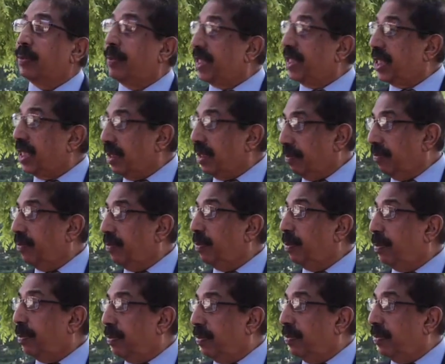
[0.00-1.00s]
special
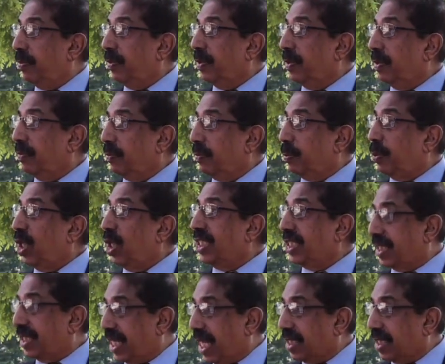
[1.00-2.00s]

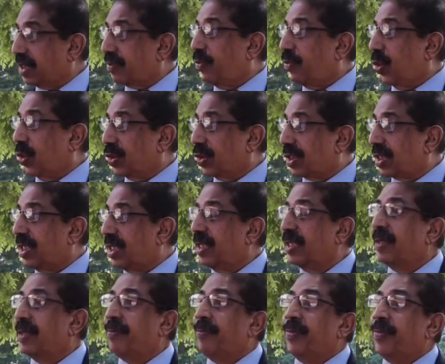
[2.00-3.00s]
police task force.
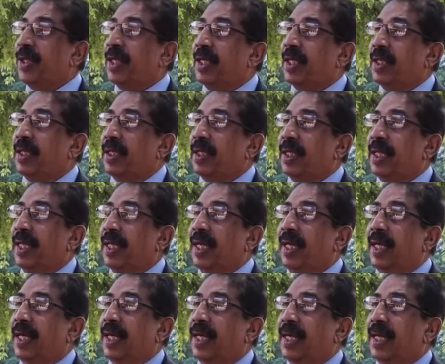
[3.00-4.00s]

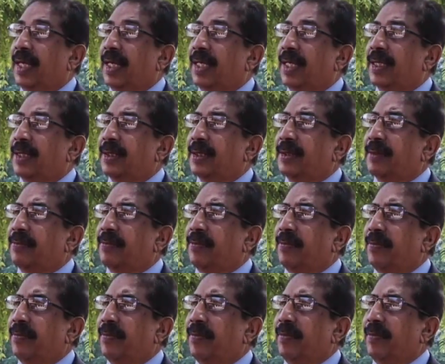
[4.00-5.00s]
And
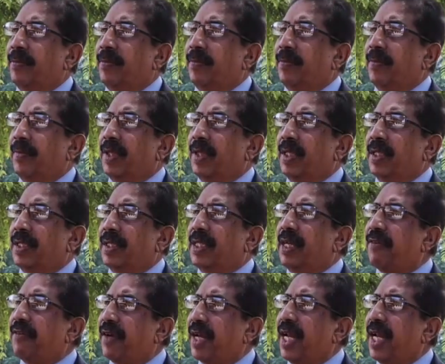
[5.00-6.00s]

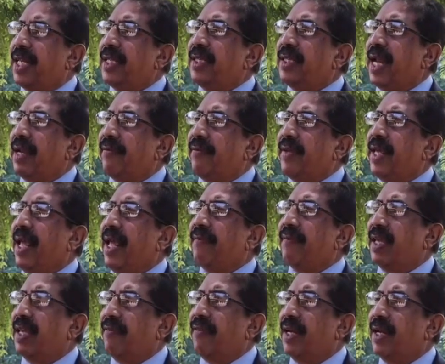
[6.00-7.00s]
the training that we
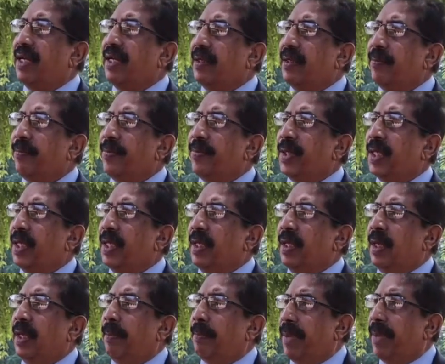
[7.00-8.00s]
have given
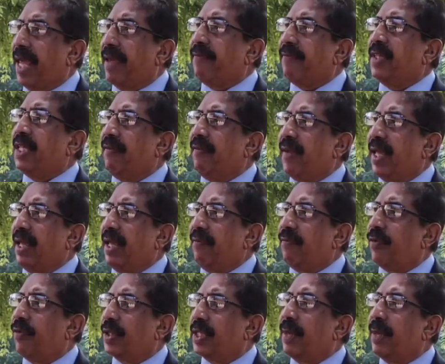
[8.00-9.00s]
paved the
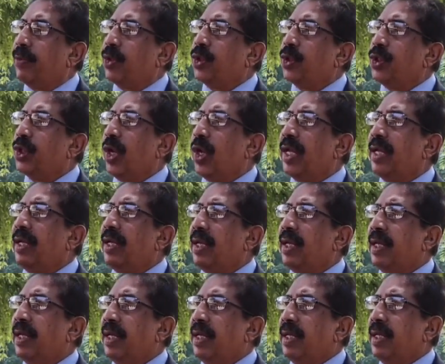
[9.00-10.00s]
way for them to
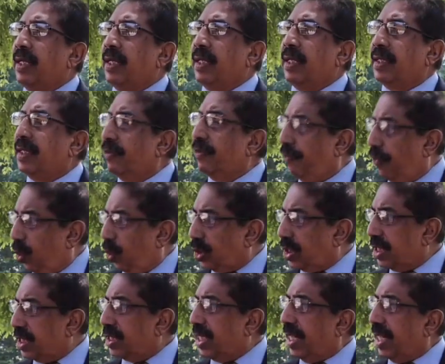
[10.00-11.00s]
join the
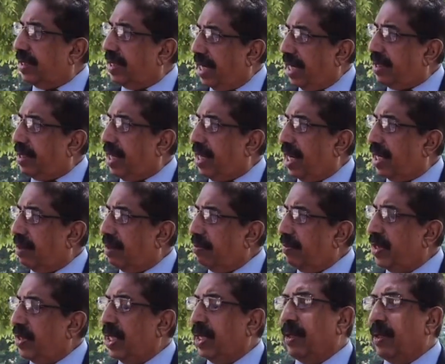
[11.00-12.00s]
forces at that
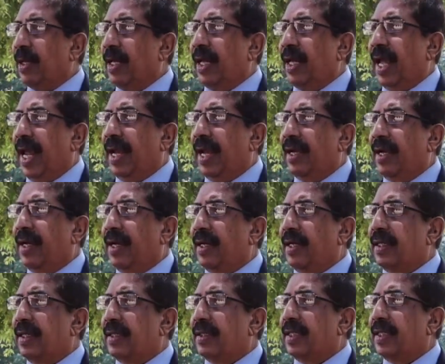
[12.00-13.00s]
time.
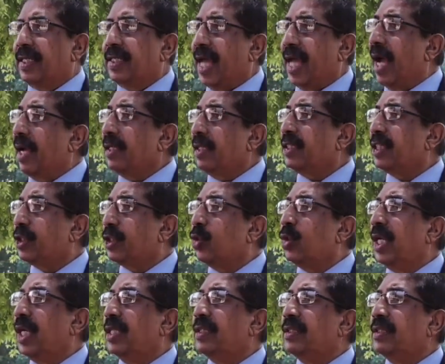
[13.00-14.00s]
And the young
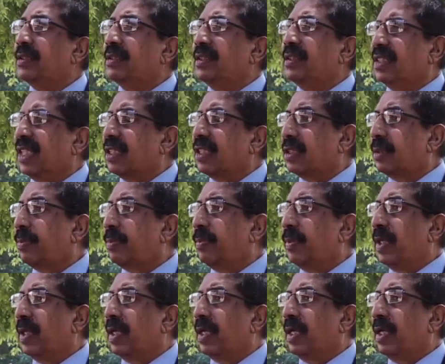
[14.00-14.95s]
students, just